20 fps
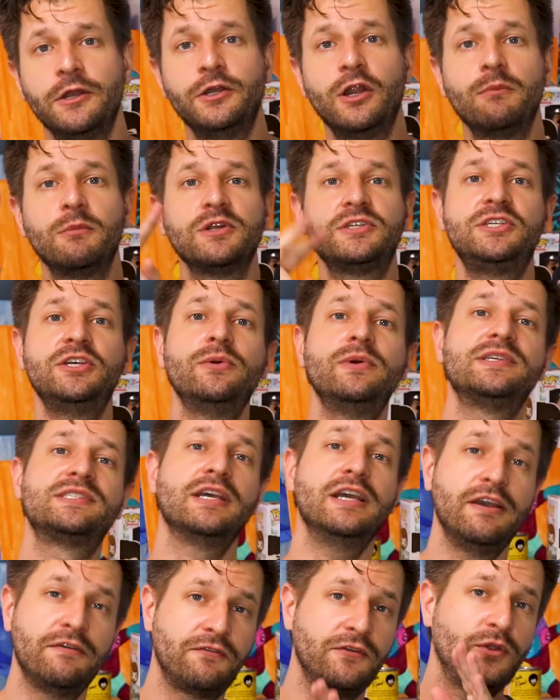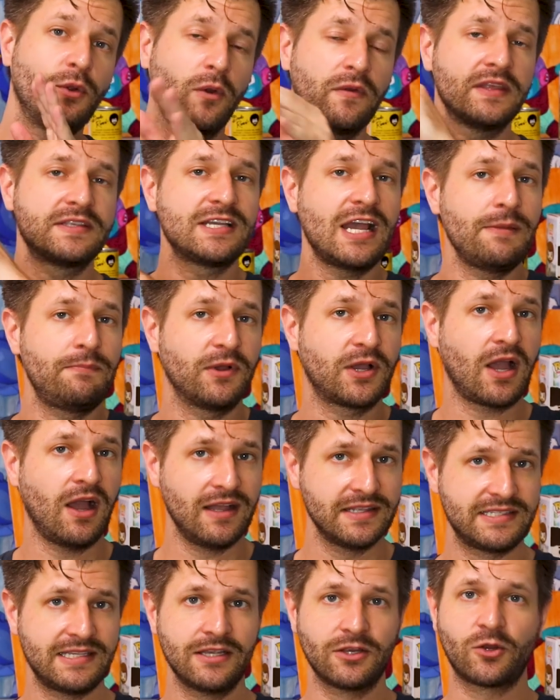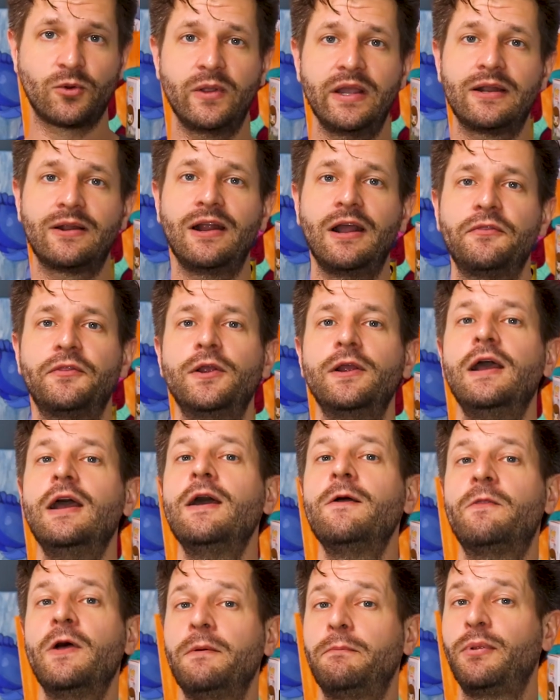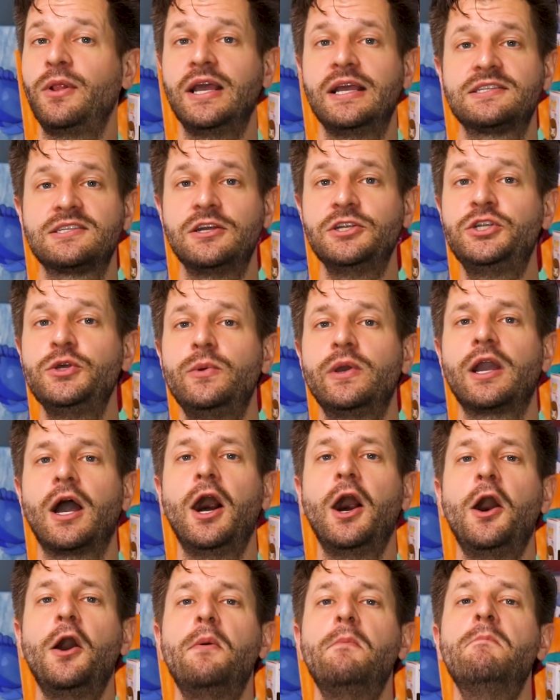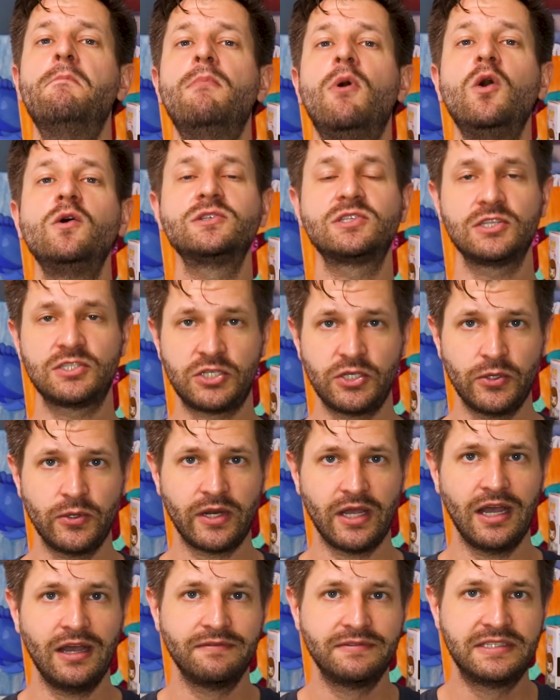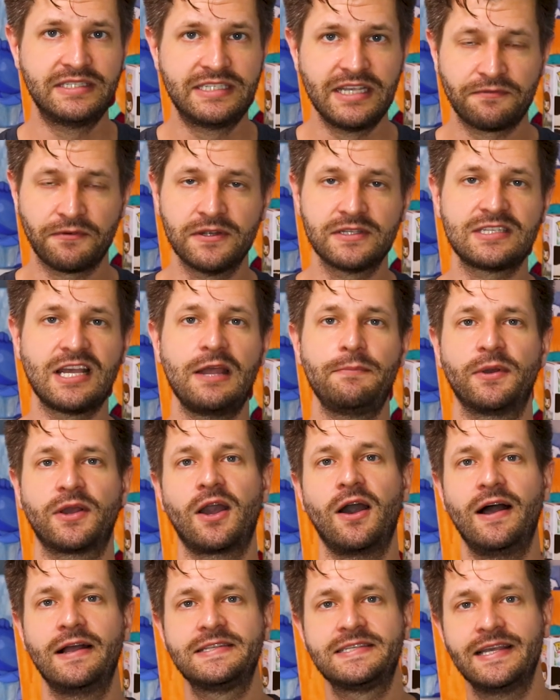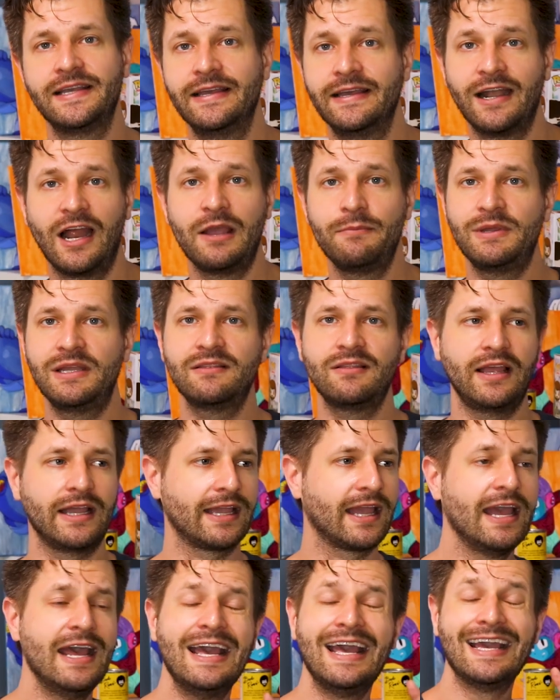Number two is if you're the type of content creator out there that plans on doing a multitude of different type of content, and I mean like